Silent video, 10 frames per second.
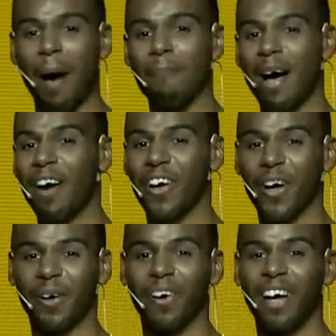I'm
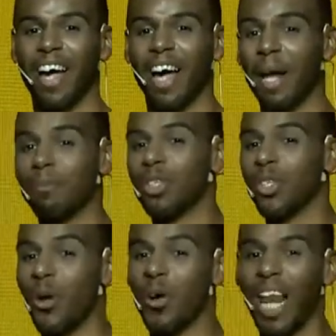Mario, and I'm
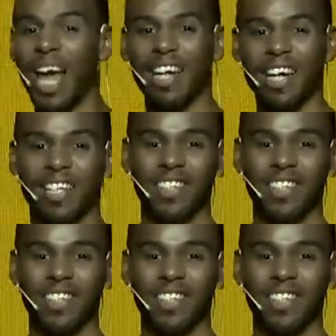so glad and